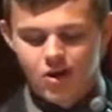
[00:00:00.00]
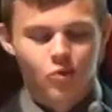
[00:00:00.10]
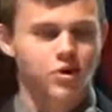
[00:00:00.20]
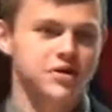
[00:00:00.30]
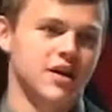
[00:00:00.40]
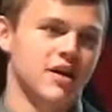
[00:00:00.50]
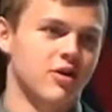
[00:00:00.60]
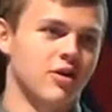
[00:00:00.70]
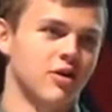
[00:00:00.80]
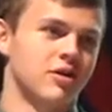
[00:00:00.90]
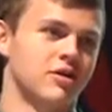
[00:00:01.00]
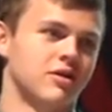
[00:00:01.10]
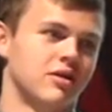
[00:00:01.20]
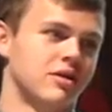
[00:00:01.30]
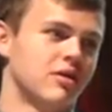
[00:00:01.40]
once I
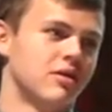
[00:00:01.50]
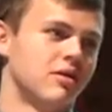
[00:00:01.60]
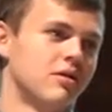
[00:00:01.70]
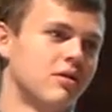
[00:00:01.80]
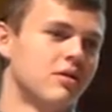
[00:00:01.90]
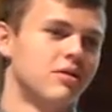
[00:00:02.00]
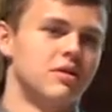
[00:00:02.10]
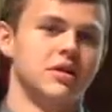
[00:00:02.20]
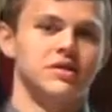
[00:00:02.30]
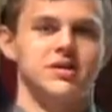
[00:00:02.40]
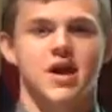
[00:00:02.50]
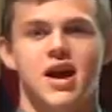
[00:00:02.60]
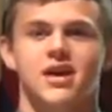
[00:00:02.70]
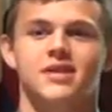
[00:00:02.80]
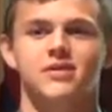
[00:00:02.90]
heard this
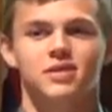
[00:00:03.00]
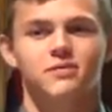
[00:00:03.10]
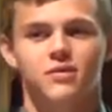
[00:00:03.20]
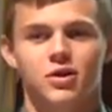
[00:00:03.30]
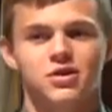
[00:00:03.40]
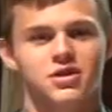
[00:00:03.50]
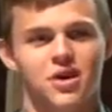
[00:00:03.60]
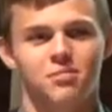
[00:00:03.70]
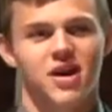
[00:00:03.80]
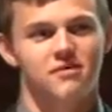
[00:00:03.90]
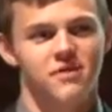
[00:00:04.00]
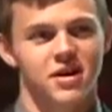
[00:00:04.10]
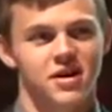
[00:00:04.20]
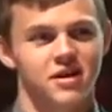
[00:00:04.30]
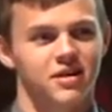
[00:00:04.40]
excellent verse done by
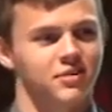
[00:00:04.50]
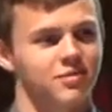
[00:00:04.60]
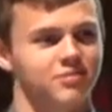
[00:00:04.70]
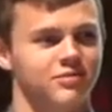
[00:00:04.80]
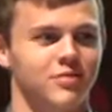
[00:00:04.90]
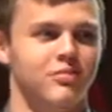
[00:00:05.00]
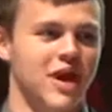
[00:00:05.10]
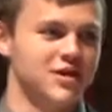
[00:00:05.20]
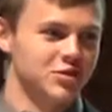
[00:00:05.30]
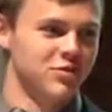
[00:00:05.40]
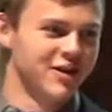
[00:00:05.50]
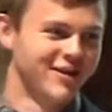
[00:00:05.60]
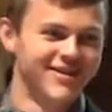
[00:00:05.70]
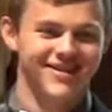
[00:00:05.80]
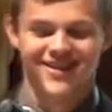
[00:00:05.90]
Vinny, Pastor Bill,